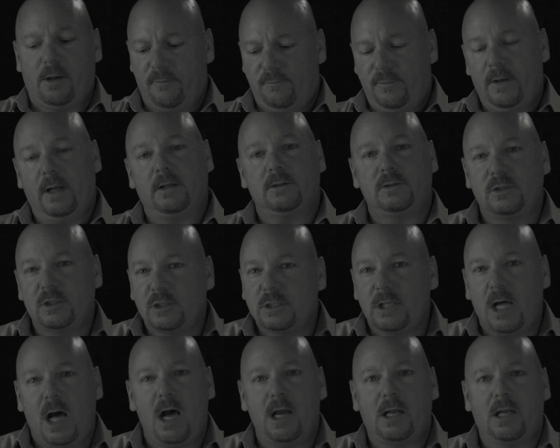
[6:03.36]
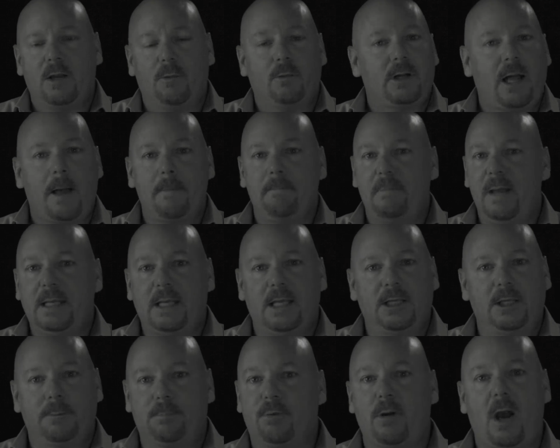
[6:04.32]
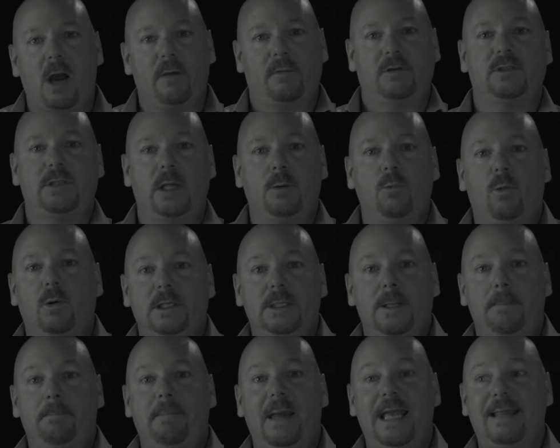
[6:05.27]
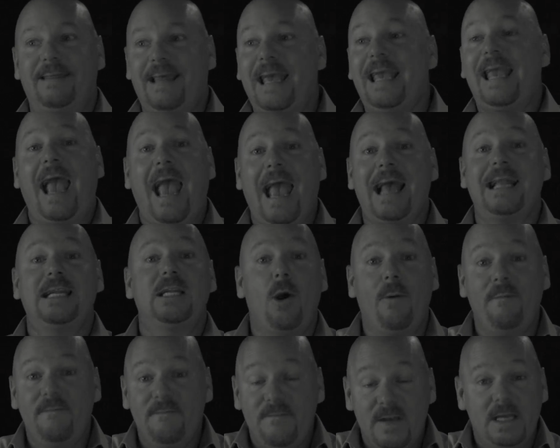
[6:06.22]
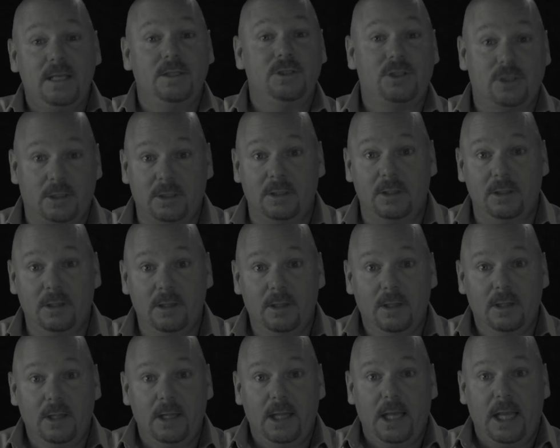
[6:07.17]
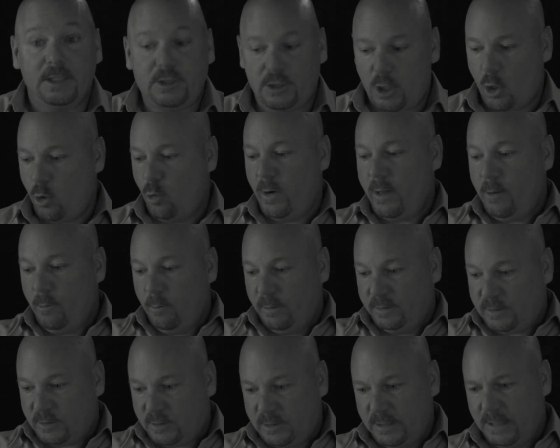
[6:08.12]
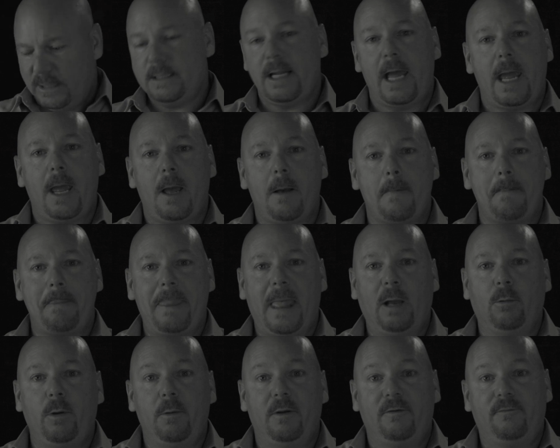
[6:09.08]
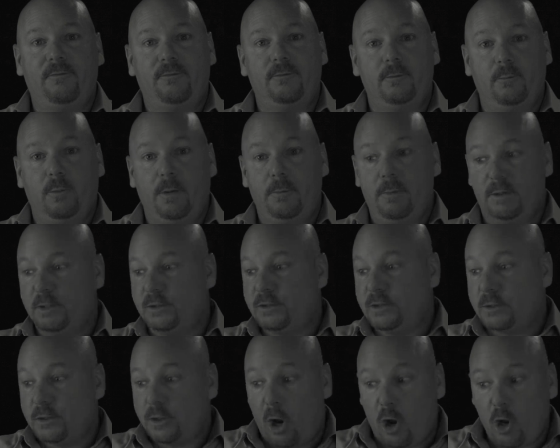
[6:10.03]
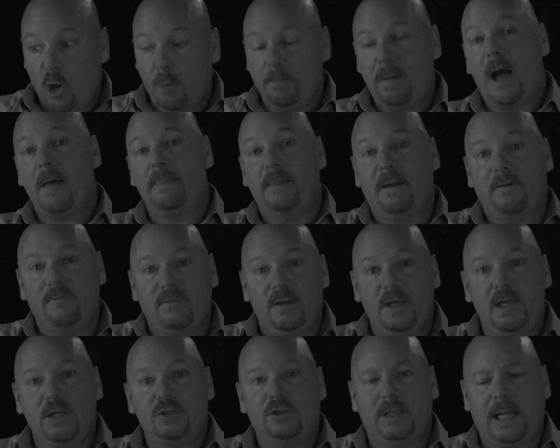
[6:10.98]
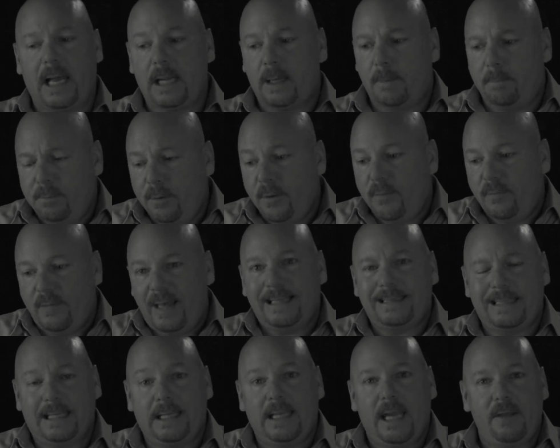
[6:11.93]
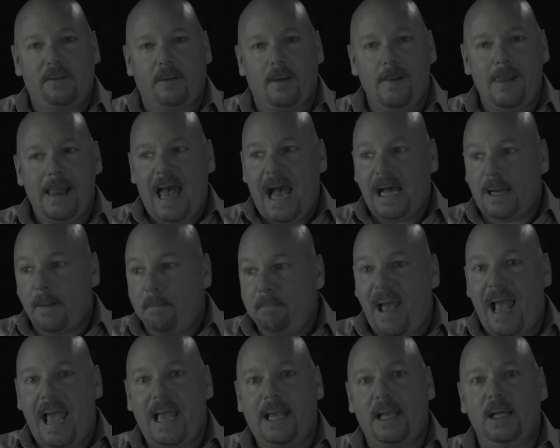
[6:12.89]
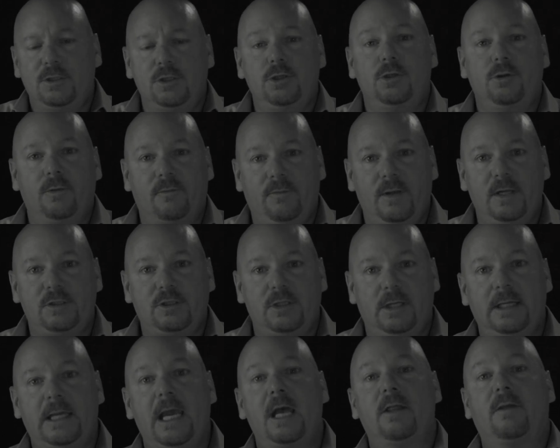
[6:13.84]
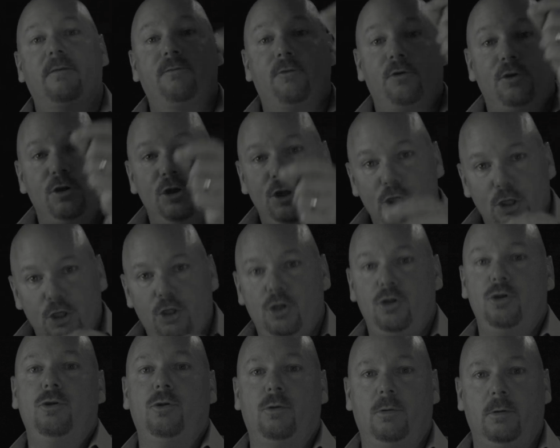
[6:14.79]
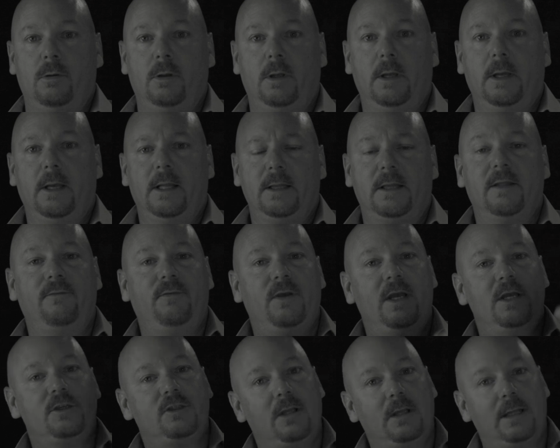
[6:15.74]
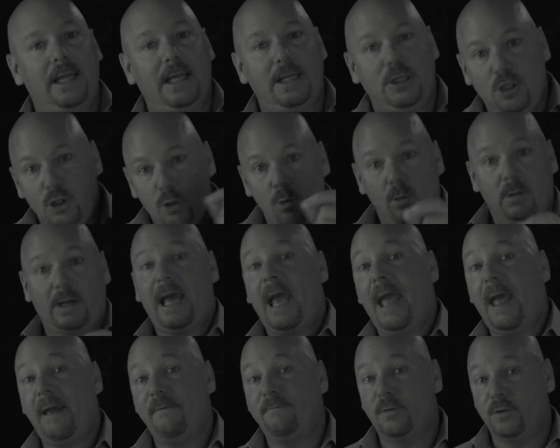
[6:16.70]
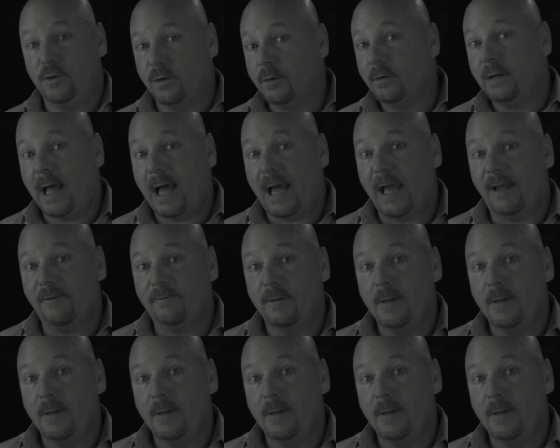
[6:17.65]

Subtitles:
or felt stuck and were not making the progress they wanted to make, they had no vision. And so we would sit down and we would just talk about their vision, how to put that together, how to package your vision together for you, the vision that you want to have for your life.